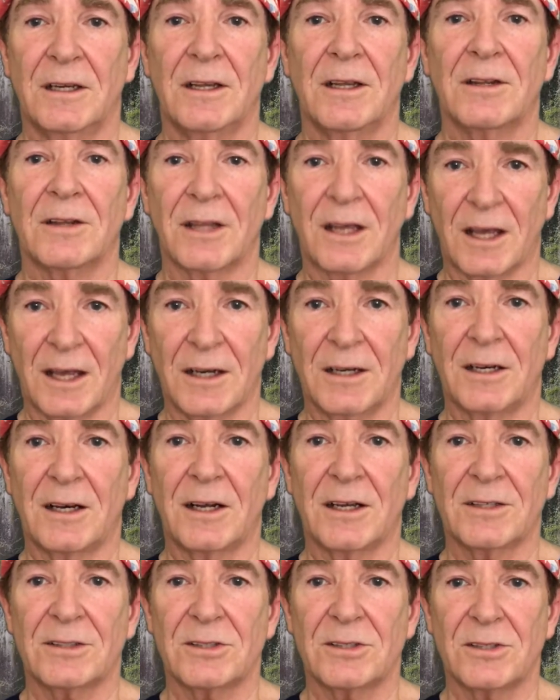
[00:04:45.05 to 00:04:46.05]
The 8
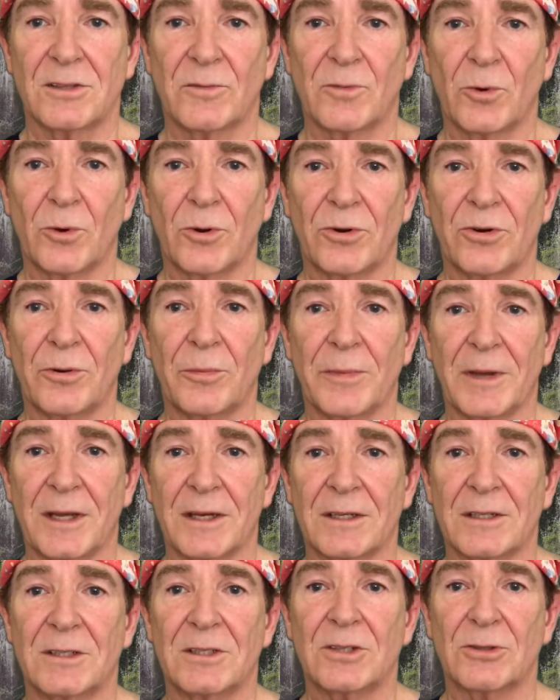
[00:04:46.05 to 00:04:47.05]
glasses of water
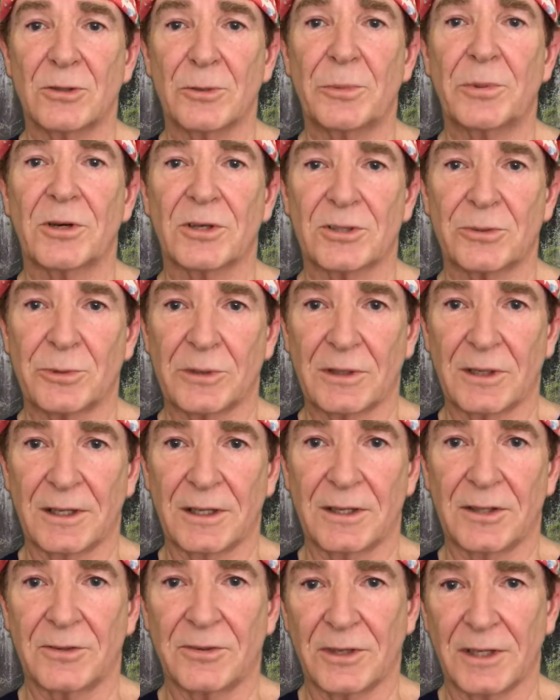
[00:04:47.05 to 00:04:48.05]
amounted to
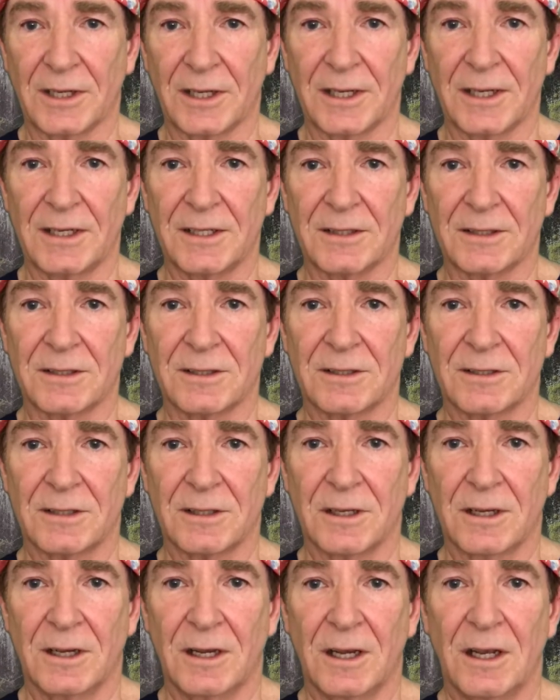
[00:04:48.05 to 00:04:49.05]
approximately 3 litres.
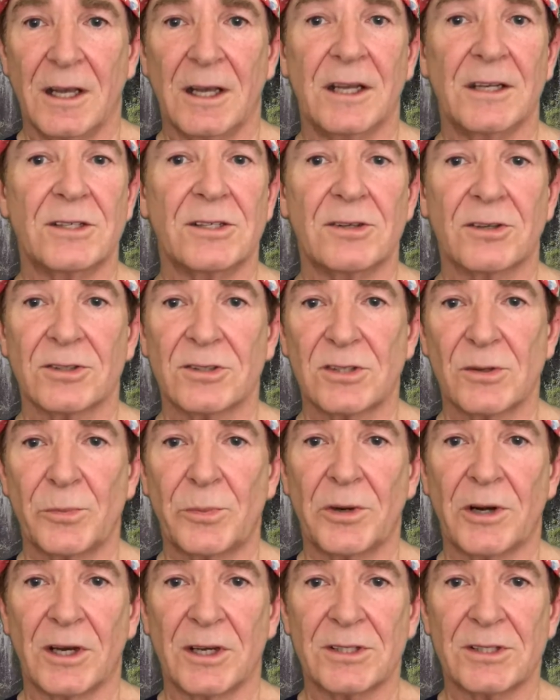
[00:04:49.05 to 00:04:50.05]
It's not
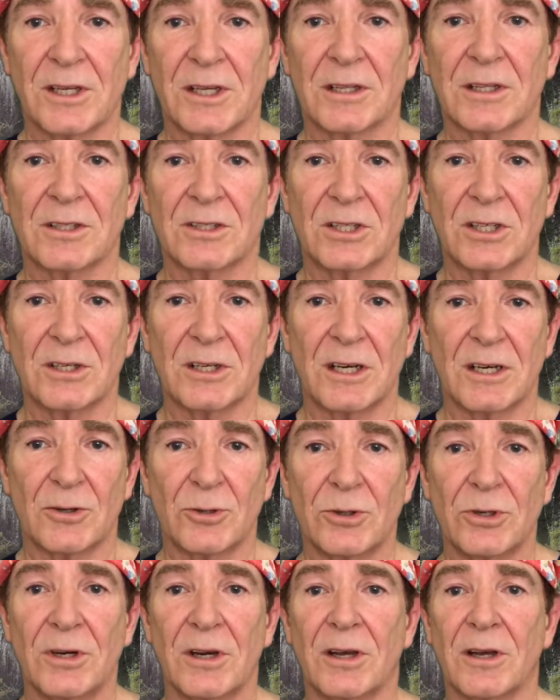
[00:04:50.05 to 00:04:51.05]
surprising that she
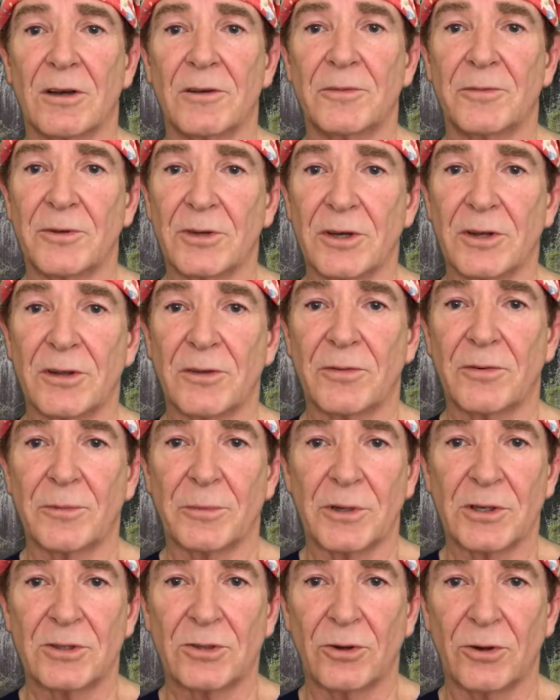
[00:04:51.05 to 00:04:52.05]
couldn't go further
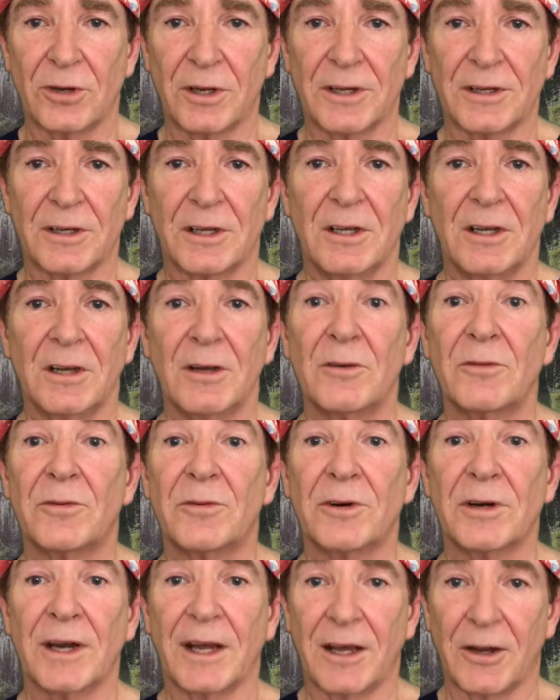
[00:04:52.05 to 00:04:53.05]
from a toilet
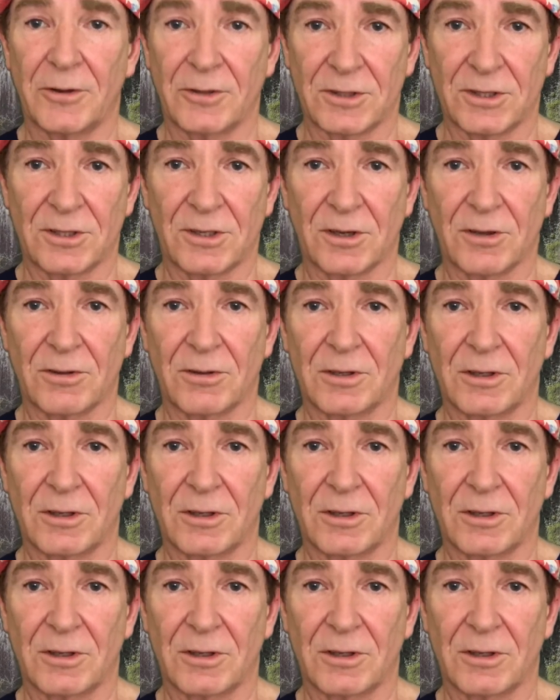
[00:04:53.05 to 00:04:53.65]
for an hour or so.